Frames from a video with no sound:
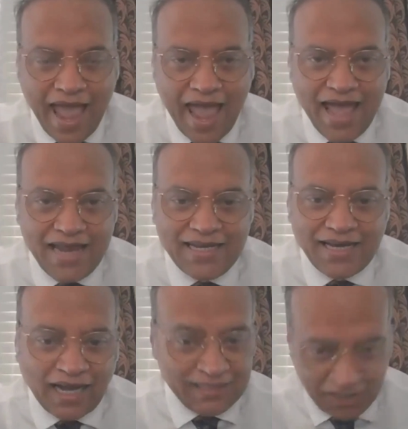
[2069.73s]
And
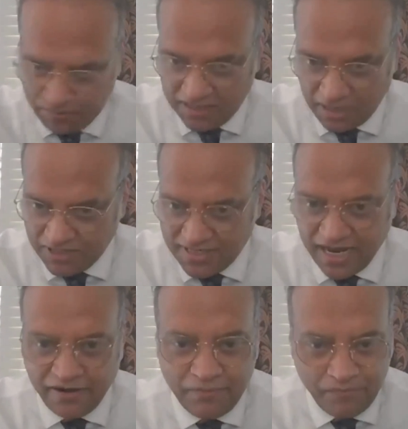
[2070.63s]
I just picked up the
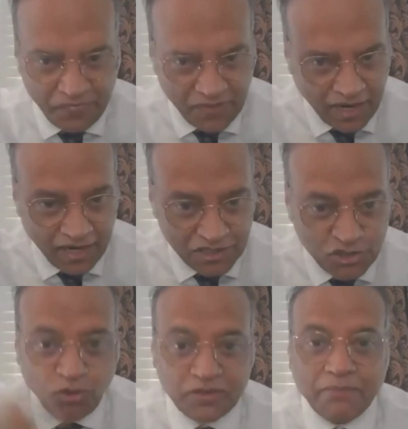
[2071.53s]
center and I
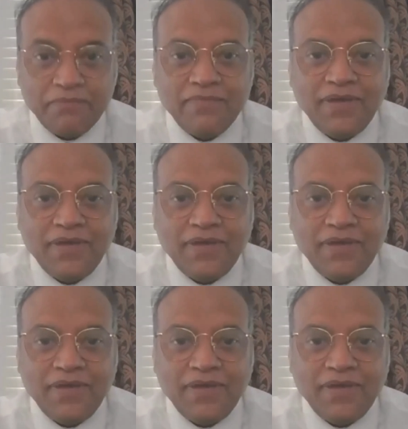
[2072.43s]
just called them.